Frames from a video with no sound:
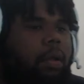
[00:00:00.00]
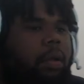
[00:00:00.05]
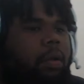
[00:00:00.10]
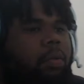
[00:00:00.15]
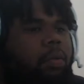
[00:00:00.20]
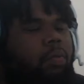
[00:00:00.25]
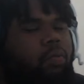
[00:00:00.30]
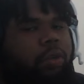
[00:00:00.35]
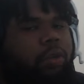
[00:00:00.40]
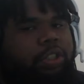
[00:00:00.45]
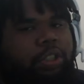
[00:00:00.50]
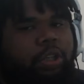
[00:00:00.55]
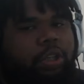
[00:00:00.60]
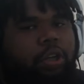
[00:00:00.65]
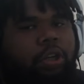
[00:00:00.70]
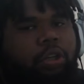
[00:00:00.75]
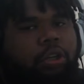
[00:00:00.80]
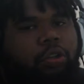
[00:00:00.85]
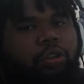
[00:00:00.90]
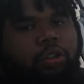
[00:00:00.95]
What's good,
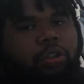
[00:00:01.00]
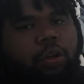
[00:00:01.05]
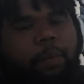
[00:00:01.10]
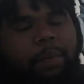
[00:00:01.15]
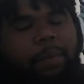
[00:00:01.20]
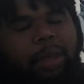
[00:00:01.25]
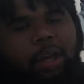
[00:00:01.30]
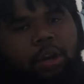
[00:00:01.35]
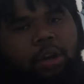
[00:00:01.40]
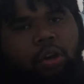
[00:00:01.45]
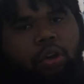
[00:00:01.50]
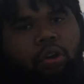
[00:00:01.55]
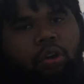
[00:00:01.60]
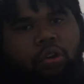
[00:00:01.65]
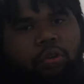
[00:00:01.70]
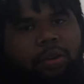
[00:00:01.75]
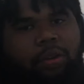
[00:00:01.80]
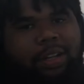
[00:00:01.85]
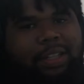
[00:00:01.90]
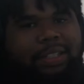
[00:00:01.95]
YouTube? Me, I know
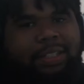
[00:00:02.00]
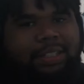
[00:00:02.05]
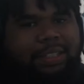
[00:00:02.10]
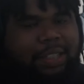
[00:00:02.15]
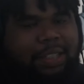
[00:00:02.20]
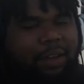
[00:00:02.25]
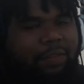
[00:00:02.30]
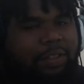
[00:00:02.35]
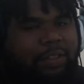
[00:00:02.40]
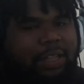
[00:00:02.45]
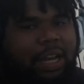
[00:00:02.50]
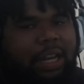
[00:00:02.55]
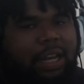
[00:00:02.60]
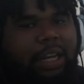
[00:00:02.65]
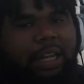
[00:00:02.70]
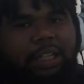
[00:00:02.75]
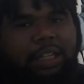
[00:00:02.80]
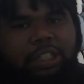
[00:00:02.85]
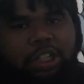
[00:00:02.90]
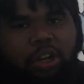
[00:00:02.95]
who it is. Savage Guy
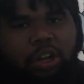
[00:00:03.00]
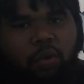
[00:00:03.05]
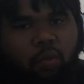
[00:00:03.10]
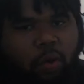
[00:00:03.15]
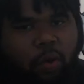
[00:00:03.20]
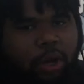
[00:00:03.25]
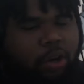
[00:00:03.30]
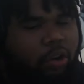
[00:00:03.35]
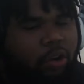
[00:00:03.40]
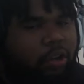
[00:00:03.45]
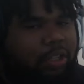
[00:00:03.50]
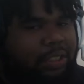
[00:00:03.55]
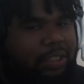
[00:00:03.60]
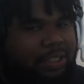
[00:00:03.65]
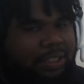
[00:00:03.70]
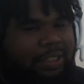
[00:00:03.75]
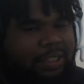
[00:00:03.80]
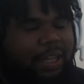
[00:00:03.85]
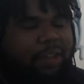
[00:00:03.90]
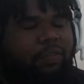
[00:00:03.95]
Legend, the one only
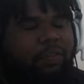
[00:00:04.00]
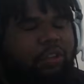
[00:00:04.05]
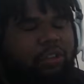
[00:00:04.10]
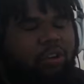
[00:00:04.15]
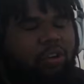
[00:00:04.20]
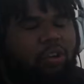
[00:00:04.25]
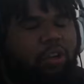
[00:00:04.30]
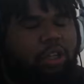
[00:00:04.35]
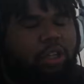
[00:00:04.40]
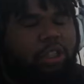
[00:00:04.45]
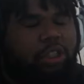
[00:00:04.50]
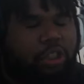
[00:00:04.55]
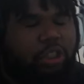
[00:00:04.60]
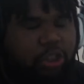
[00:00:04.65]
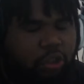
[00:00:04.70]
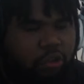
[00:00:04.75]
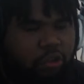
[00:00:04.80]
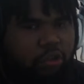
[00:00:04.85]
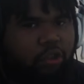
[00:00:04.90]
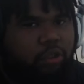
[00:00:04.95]
Savage on this
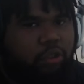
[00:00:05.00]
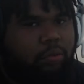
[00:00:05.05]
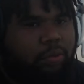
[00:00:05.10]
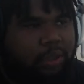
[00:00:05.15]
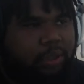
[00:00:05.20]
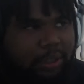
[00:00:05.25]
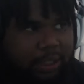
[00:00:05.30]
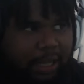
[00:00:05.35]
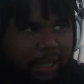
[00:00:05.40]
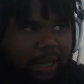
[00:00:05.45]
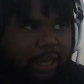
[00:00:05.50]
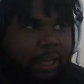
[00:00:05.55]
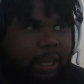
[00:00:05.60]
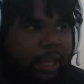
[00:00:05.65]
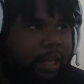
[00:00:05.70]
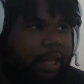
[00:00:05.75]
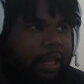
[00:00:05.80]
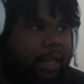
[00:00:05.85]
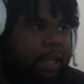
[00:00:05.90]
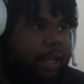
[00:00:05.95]
YouTube shit.
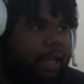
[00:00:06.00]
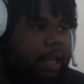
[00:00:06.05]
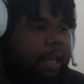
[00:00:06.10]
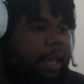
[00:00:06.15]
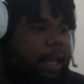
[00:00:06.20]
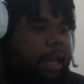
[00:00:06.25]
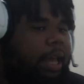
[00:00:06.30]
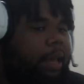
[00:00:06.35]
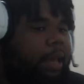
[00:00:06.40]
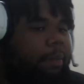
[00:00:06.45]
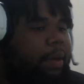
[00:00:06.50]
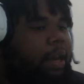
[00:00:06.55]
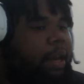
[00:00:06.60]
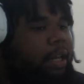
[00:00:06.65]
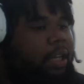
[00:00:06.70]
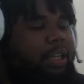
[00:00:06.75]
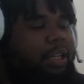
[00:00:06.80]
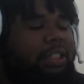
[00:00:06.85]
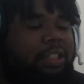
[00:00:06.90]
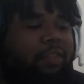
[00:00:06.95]
And by the
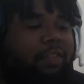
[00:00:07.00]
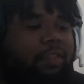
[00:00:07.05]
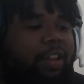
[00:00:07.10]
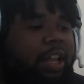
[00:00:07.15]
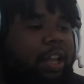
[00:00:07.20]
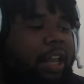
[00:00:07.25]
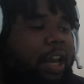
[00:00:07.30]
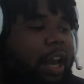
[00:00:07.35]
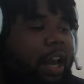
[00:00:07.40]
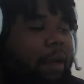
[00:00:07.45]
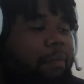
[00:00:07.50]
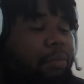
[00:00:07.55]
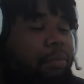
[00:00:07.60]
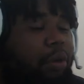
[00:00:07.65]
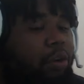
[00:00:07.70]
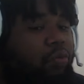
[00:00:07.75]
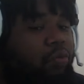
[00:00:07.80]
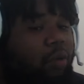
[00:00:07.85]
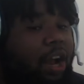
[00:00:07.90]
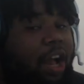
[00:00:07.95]
looks of it, like that boy
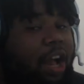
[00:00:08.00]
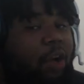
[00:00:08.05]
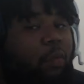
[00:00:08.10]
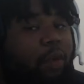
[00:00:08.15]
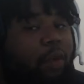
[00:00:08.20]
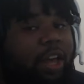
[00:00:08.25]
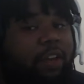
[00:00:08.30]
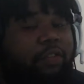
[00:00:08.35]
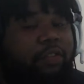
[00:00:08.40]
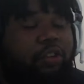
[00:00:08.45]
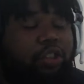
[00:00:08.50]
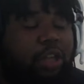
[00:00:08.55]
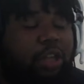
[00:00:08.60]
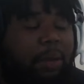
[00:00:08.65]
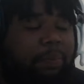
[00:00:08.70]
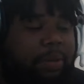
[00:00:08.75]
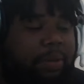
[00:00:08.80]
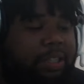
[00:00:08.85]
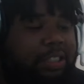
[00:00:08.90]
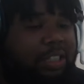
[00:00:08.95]
Rod Waver
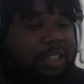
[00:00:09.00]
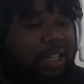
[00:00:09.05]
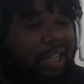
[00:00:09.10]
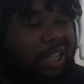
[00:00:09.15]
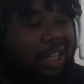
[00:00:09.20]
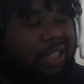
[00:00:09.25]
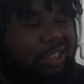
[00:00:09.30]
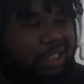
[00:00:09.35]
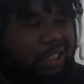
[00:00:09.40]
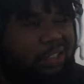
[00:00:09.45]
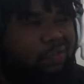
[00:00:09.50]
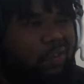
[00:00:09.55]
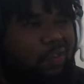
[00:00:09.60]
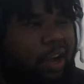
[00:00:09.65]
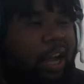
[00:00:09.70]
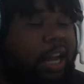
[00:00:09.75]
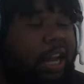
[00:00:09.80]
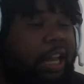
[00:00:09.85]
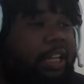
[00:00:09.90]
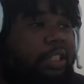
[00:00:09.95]
dropping his deluxe this
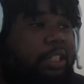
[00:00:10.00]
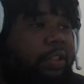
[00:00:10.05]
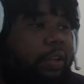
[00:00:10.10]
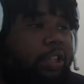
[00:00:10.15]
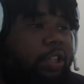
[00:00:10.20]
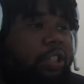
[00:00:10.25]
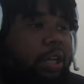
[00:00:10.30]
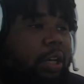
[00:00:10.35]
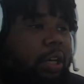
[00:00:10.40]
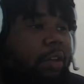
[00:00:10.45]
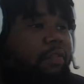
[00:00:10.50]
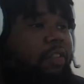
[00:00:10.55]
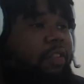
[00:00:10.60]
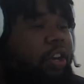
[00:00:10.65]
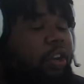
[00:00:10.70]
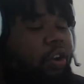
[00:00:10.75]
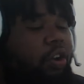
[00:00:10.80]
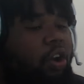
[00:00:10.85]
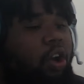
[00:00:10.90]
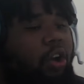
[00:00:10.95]
Friday, so he dropped a
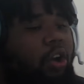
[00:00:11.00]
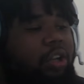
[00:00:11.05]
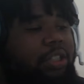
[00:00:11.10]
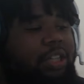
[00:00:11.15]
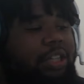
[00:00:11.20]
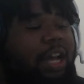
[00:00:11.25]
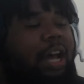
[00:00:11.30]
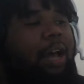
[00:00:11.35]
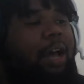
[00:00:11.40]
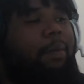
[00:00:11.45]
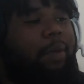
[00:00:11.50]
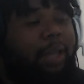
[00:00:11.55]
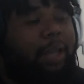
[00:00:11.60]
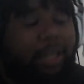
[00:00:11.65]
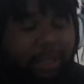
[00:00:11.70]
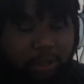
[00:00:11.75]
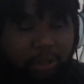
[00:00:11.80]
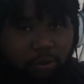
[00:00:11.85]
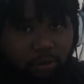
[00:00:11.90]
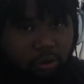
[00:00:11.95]
video called Time
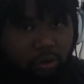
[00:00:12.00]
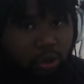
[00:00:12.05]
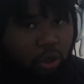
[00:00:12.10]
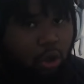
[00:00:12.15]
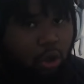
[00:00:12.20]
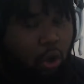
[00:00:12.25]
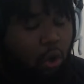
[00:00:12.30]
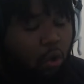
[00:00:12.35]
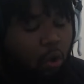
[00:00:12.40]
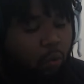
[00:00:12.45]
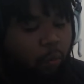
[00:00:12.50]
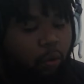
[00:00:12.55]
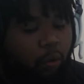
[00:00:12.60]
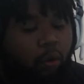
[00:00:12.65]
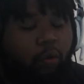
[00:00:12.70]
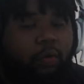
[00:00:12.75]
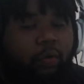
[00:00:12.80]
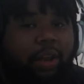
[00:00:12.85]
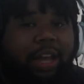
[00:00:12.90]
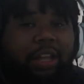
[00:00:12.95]
Heals. We're gonna
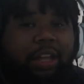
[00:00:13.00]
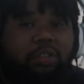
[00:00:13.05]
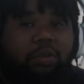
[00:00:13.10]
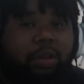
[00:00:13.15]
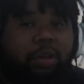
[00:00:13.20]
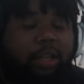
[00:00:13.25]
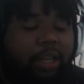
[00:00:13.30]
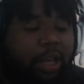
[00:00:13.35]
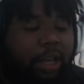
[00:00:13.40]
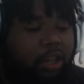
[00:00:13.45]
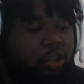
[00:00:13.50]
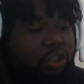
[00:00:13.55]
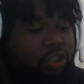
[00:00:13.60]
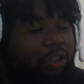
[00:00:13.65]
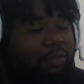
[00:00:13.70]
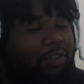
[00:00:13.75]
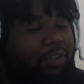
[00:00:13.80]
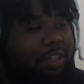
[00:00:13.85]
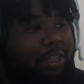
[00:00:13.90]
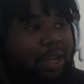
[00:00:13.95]
react to it together, see
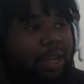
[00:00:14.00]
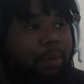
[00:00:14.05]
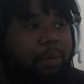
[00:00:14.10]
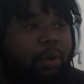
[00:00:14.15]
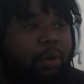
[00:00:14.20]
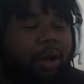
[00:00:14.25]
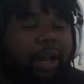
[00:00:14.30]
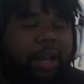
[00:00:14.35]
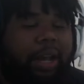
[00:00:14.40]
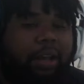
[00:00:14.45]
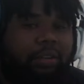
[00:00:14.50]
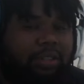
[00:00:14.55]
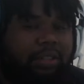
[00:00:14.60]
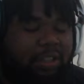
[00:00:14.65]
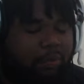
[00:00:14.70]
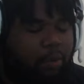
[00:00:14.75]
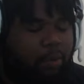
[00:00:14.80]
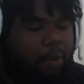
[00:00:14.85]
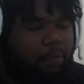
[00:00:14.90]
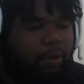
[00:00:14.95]
if it's a WL, see if
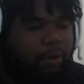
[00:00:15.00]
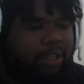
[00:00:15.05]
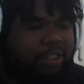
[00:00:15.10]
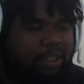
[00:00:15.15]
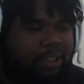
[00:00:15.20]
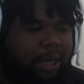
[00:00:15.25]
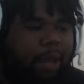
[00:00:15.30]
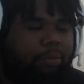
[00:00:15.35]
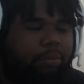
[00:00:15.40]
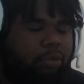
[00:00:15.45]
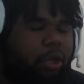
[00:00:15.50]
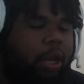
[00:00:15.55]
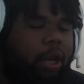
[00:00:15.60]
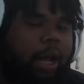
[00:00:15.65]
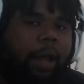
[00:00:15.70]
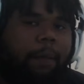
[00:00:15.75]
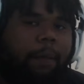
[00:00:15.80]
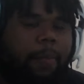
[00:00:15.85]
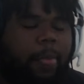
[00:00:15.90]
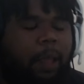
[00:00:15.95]
my boy snapped or
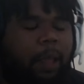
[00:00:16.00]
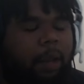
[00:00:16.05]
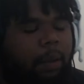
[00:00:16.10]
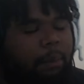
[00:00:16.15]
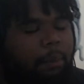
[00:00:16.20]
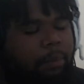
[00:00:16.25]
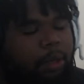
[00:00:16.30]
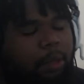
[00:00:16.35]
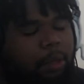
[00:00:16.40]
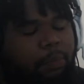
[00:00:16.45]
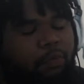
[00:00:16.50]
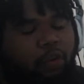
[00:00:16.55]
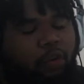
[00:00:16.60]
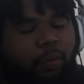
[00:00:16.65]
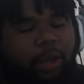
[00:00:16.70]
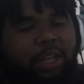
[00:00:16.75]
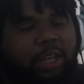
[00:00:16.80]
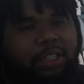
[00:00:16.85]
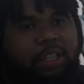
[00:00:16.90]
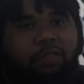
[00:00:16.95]
not. But look, before we
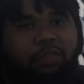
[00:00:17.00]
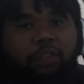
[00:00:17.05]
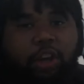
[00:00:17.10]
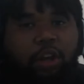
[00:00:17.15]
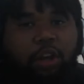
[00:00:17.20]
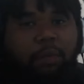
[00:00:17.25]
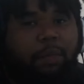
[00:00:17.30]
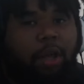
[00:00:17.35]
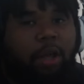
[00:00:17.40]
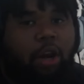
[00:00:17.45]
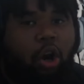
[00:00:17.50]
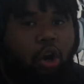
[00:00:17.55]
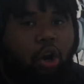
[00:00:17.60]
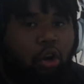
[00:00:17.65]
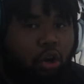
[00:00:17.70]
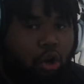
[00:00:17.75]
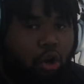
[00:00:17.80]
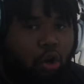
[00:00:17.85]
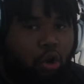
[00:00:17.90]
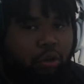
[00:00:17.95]
get to the video, man, our
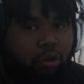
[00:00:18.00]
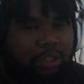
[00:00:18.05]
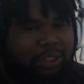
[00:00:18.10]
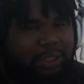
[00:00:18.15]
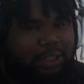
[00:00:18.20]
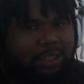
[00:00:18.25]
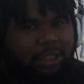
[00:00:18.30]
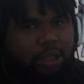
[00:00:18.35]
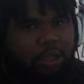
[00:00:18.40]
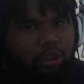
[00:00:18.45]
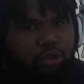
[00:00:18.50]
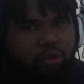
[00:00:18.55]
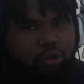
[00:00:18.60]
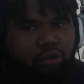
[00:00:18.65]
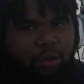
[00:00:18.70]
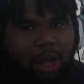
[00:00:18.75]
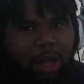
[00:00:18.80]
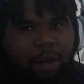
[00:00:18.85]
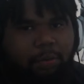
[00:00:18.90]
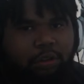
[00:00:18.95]
goal is 600
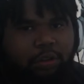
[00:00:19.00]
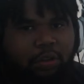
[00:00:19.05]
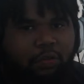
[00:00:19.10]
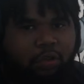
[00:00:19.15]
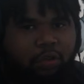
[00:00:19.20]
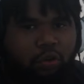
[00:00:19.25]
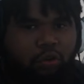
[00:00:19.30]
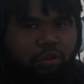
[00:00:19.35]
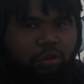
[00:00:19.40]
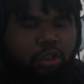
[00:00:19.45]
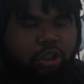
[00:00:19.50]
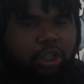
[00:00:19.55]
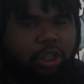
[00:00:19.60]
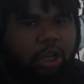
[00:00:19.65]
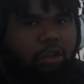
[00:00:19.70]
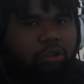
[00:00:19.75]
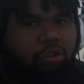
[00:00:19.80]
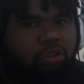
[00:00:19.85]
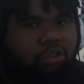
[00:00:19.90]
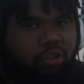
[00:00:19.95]
subscribers. So if you're new to the
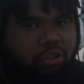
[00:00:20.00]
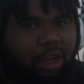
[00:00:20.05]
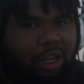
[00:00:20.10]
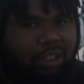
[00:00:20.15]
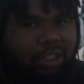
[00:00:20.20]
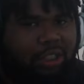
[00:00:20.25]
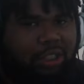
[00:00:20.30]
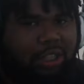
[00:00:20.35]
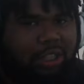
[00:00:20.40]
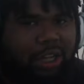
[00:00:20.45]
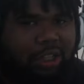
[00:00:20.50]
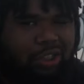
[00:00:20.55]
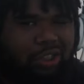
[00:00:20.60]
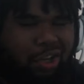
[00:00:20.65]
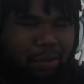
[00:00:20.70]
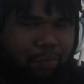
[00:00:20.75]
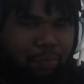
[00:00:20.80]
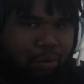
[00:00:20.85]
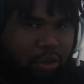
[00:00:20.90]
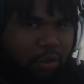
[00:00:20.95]
channel, subscribe to the channel, turn
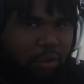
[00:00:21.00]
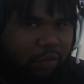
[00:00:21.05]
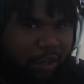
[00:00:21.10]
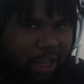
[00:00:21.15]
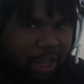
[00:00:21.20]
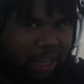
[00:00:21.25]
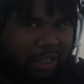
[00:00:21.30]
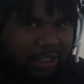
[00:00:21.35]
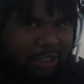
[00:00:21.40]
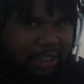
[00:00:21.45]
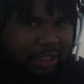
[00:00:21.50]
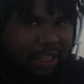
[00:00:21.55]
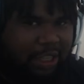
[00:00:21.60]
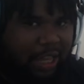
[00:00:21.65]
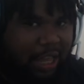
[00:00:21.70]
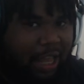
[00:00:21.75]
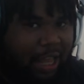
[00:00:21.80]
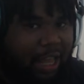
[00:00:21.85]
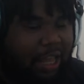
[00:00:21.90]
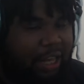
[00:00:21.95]
on post notifications,
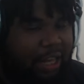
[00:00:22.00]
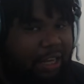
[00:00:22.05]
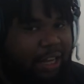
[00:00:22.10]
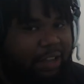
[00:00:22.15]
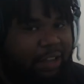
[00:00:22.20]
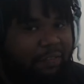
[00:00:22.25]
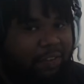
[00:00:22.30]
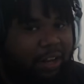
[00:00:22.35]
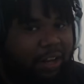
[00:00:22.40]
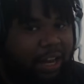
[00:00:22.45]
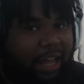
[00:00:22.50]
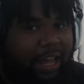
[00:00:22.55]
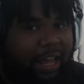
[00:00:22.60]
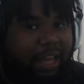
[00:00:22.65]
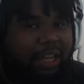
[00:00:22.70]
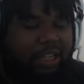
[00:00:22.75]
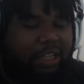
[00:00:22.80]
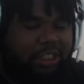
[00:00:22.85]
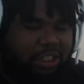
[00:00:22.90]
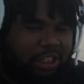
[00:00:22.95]
leave a like,
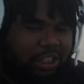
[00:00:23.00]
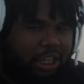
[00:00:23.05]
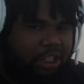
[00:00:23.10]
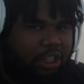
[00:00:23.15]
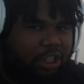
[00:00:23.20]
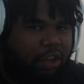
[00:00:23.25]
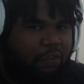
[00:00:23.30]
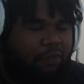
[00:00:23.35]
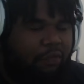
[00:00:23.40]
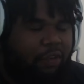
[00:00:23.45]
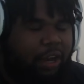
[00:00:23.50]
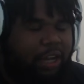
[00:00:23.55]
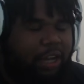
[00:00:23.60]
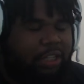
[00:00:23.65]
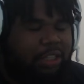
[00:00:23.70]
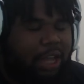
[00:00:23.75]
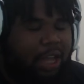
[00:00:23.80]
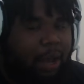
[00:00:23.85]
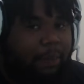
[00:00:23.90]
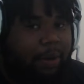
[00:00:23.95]
share it to your friends,
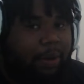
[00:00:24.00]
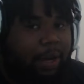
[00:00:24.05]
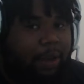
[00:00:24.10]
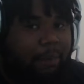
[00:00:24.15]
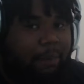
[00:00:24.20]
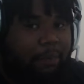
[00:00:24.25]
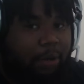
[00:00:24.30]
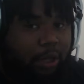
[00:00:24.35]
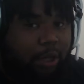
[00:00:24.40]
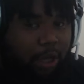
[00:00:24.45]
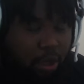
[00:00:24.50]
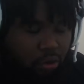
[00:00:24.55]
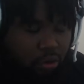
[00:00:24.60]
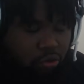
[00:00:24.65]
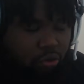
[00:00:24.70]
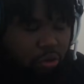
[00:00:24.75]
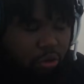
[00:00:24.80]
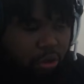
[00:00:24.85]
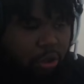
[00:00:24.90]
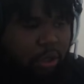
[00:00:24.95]
comment down below,
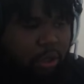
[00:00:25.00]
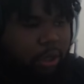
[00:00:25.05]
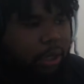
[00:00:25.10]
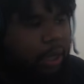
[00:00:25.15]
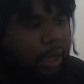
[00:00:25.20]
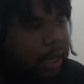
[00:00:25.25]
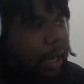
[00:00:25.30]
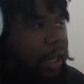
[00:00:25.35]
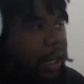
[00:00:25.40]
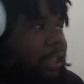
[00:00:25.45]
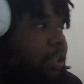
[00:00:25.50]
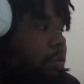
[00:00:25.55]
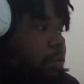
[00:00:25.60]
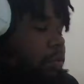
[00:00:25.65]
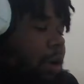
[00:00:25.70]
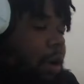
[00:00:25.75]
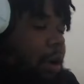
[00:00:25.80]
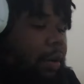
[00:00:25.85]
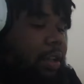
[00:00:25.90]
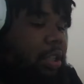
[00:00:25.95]
and let's see what
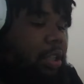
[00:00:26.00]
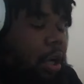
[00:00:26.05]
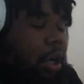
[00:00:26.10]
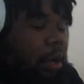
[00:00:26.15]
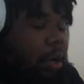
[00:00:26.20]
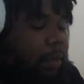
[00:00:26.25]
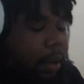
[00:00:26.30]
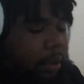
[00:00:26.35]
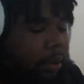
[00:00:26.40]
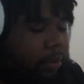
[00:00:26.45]
Rod talking about.